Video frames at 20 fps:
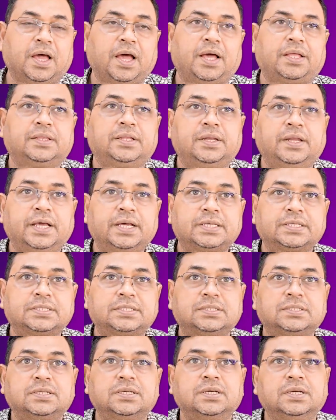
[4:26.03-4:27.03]
And
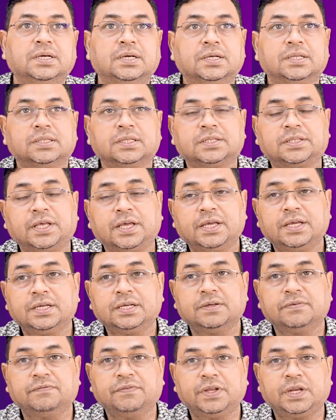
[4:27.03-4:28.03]
the
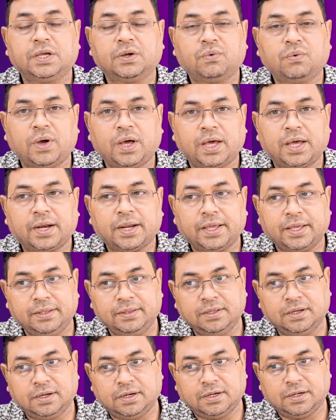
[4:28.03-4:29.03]
thing we require in
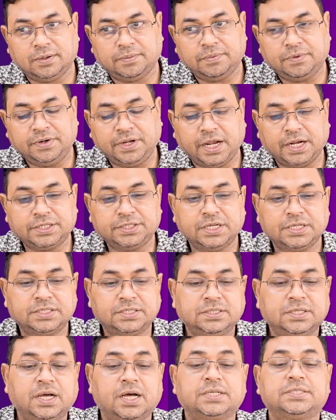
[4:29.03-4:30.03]
the React.js
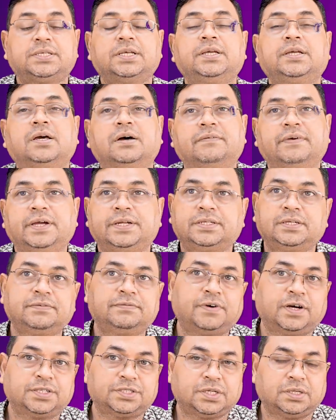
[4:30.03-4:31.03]
is the async awaiting
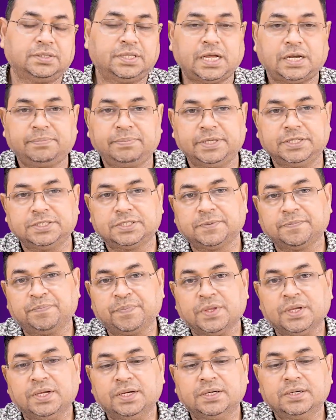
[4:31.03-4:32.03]
function. That means
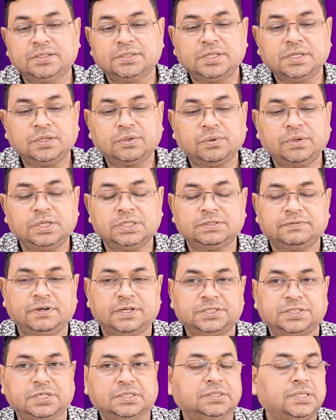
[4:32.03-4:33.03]
asynchronous
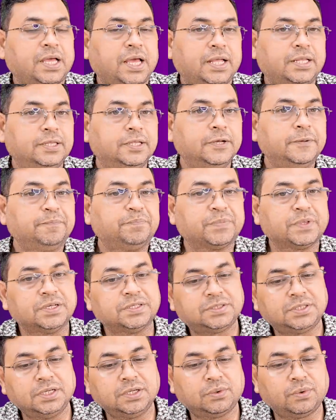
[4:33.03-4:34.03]
function and the
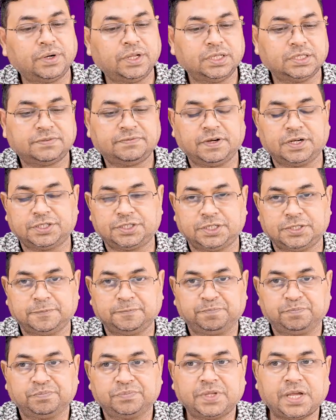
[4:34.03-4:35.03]
synchronous
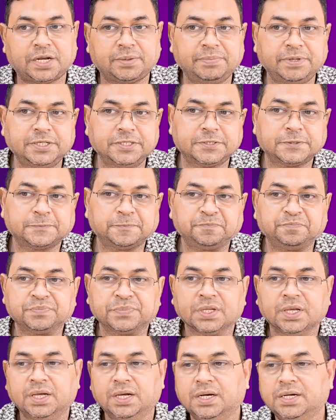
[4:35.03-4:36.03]
function. That means
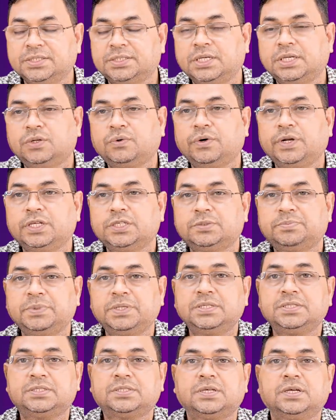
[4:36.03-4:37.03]
asynchronous
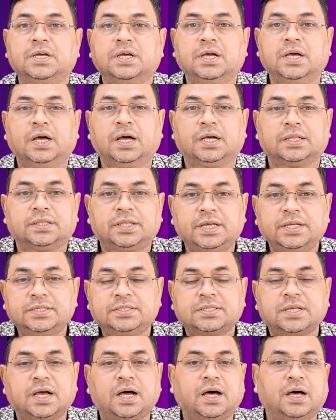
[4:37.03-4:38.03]
means
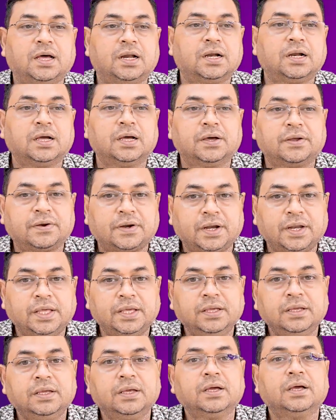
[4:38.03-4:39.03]
things are
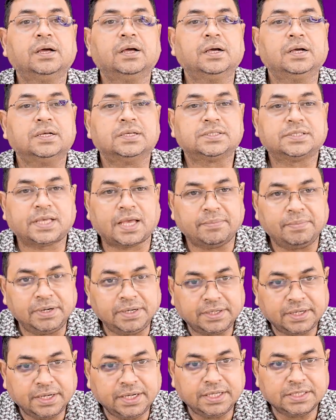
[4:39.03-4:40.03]
running
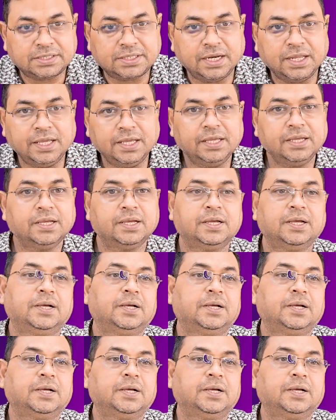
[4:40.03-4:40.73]
simultaneously,